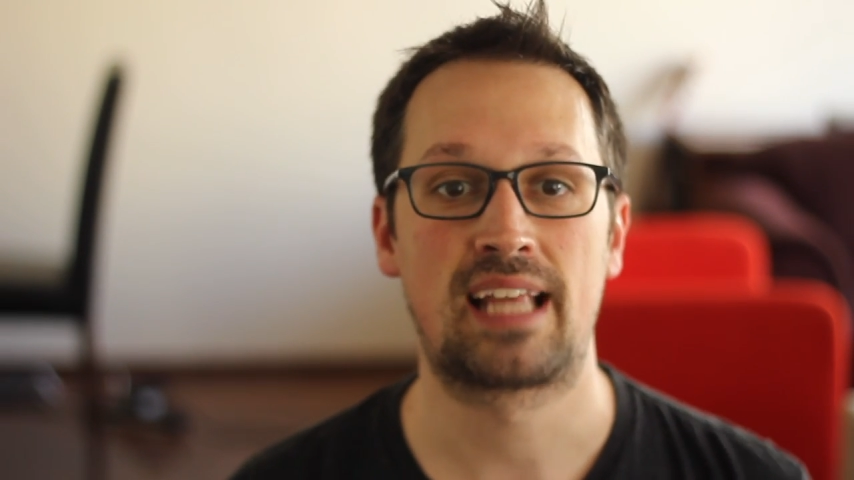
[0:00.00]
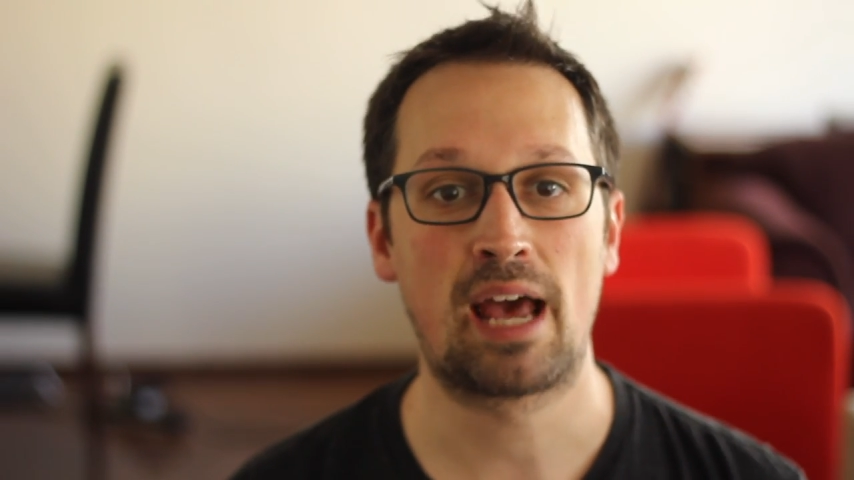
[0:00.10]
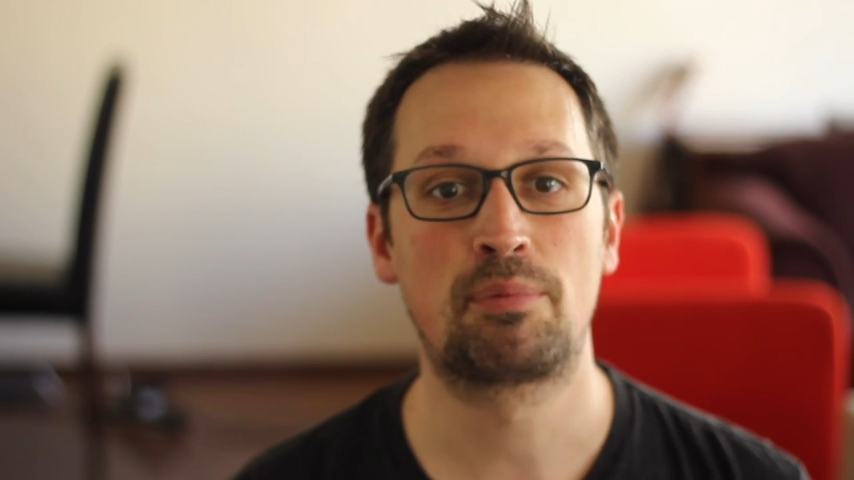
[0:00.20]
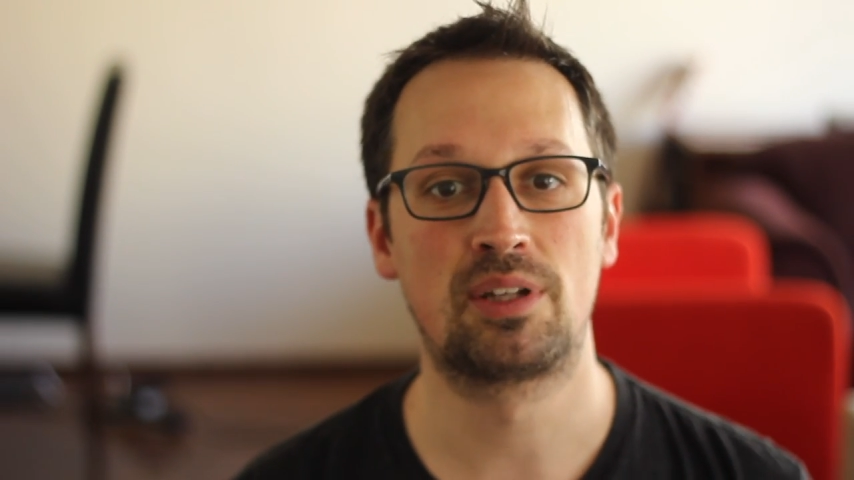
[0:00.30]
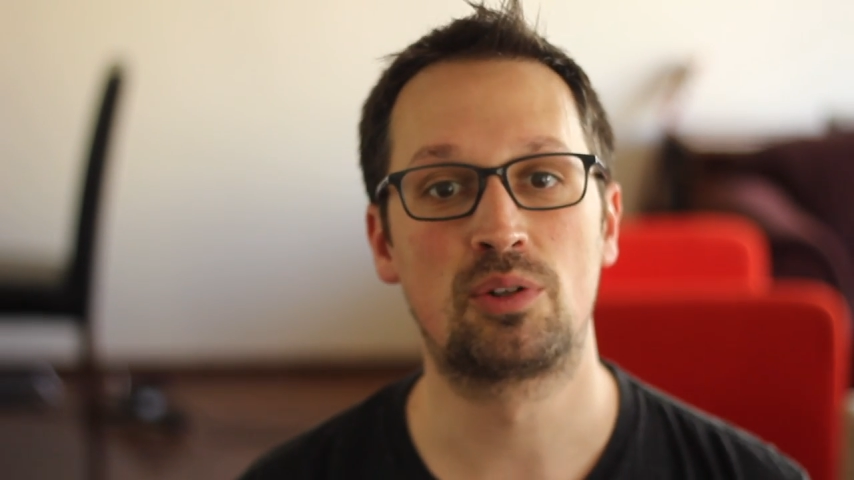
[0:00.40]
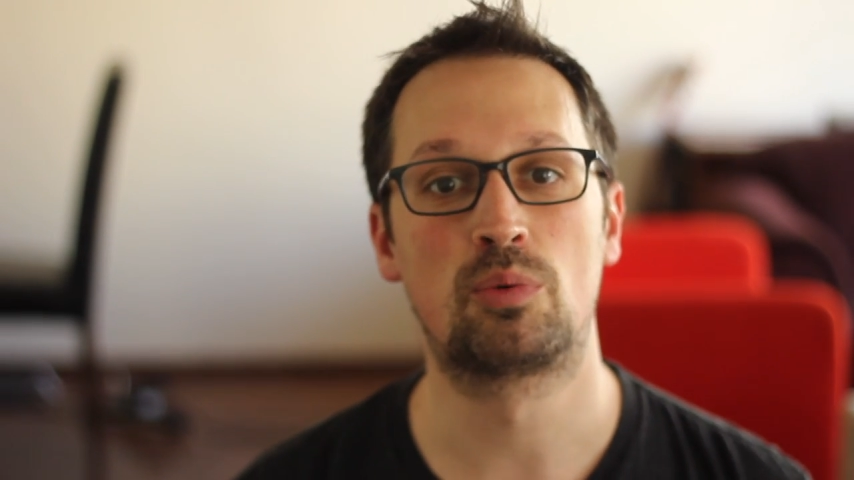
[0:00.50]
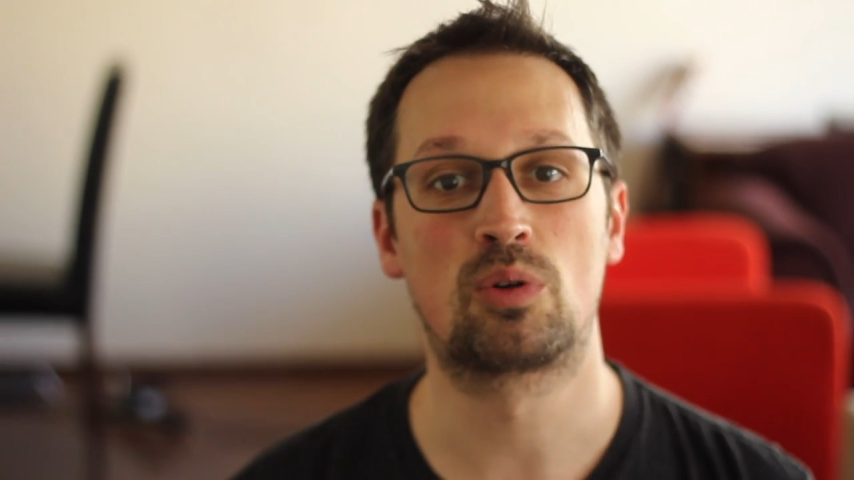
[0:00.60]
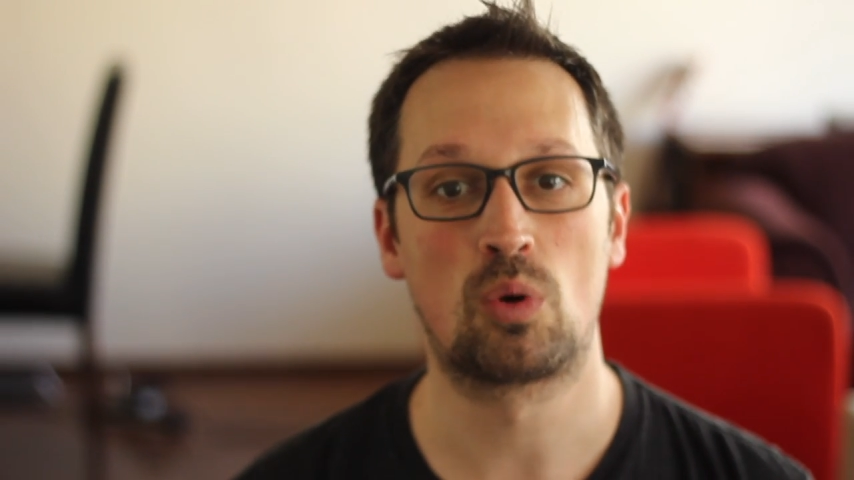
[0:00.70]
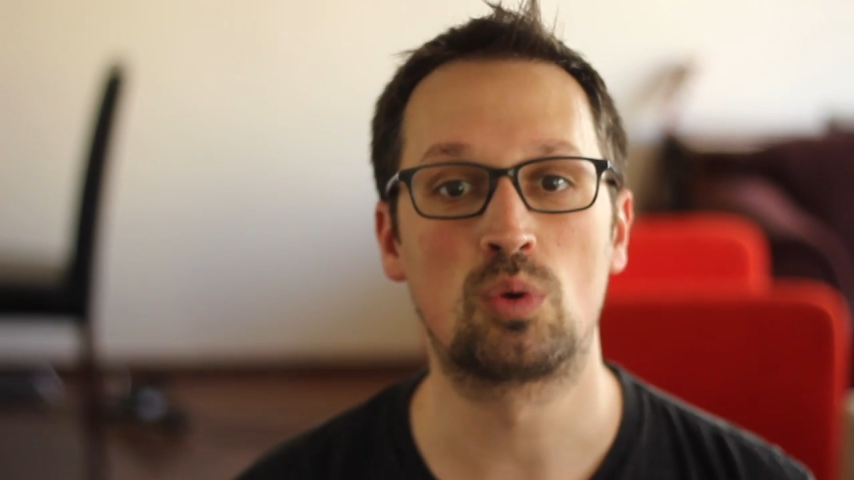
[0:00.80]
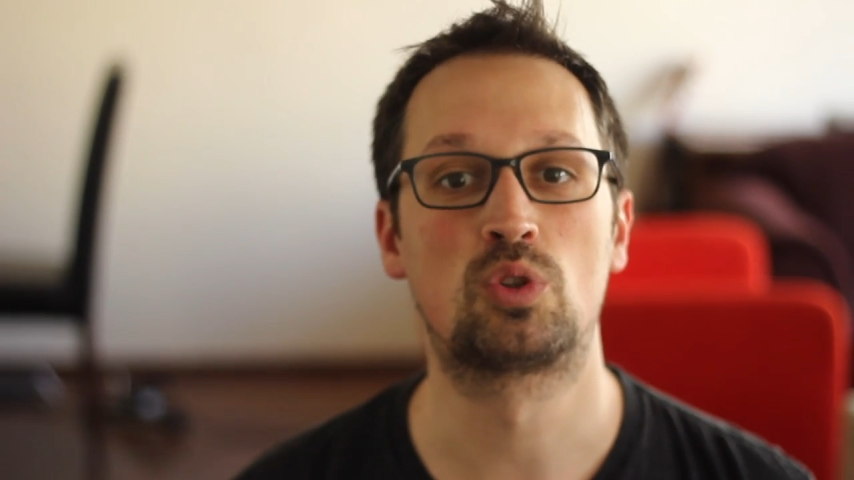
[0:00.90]
taps into
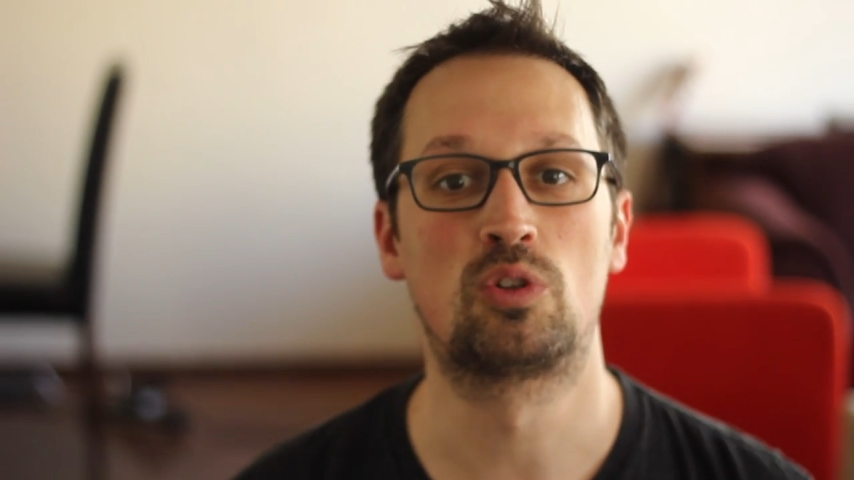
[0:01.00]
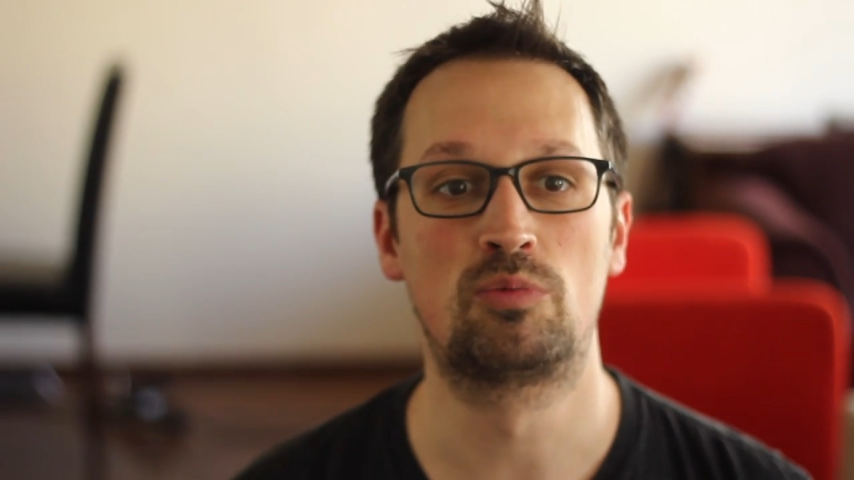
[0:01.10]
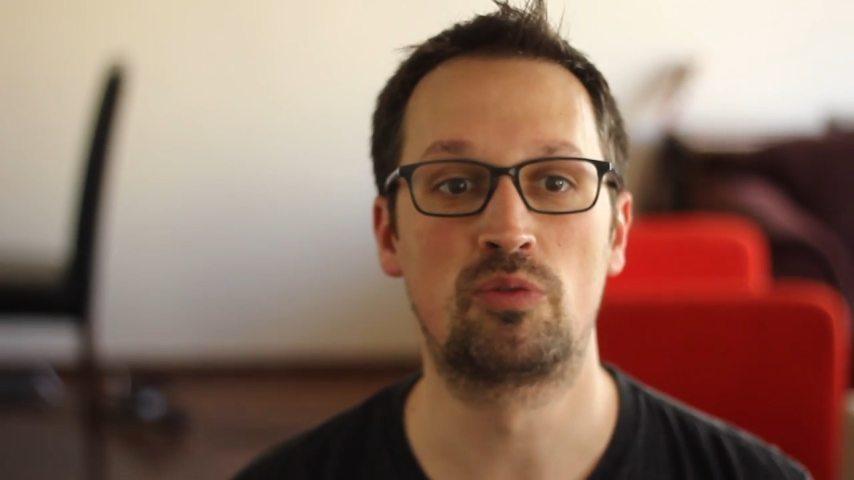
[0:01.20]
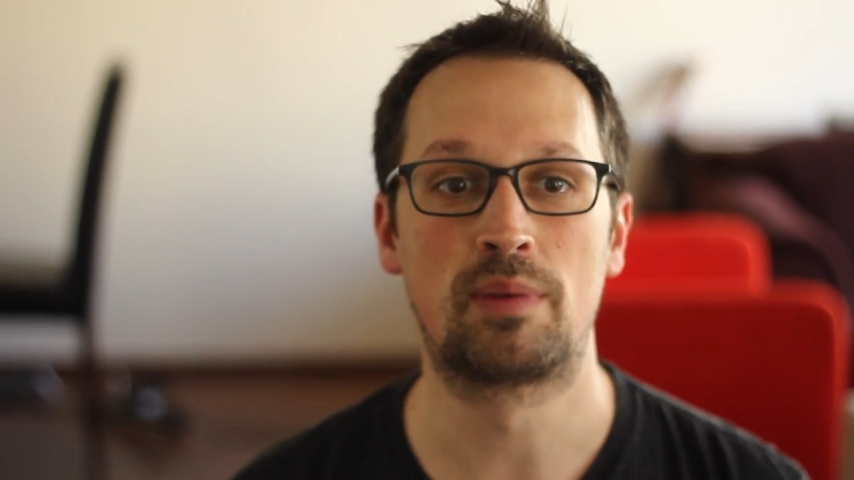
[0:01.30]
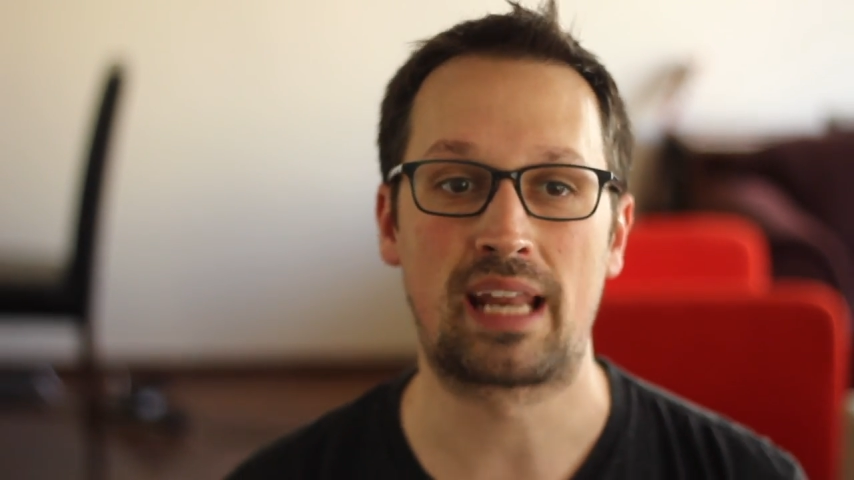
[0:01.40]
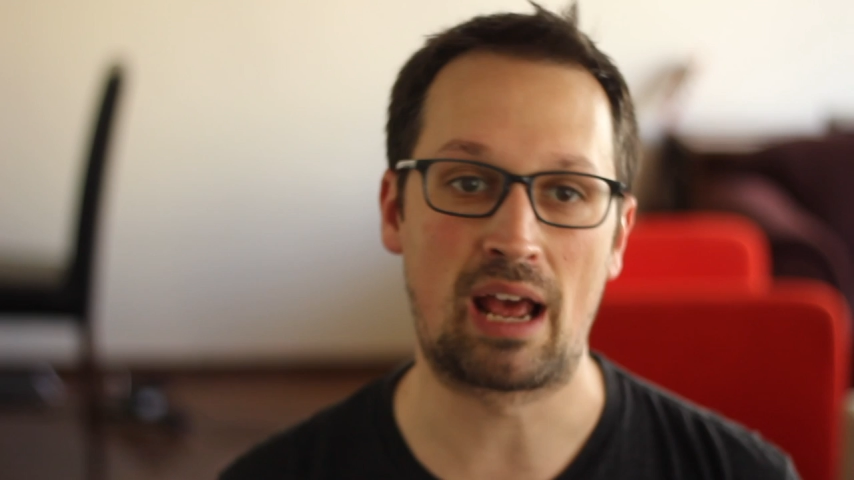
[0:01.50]
a cultural movement